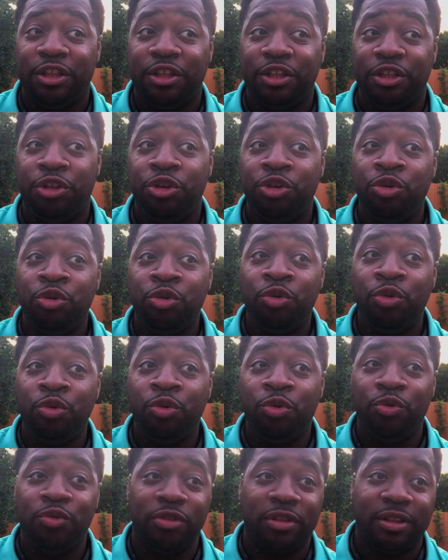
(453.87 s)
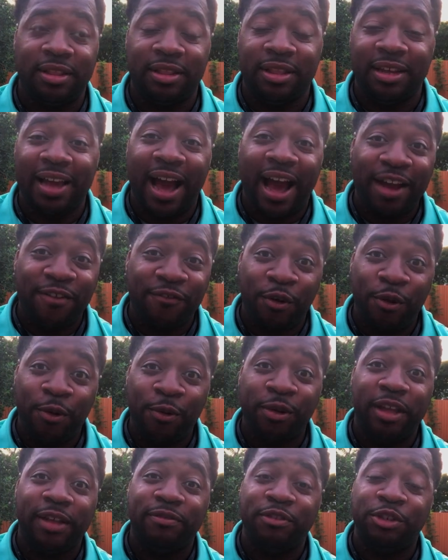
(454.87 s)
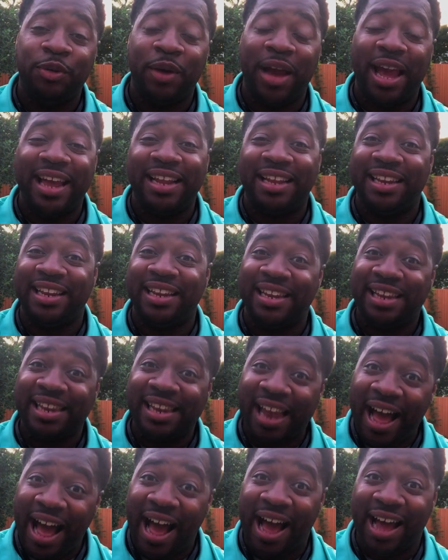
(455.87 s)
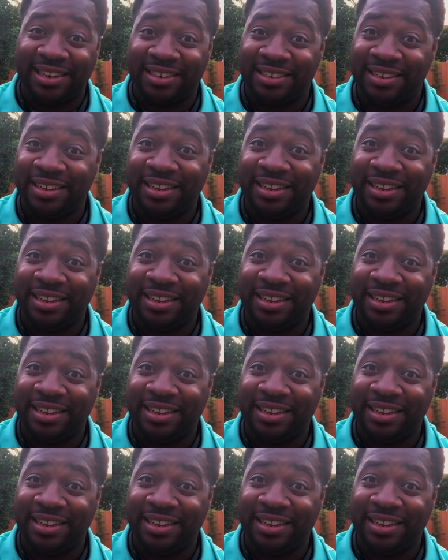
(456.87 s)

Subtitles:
The iPhone gives you a lot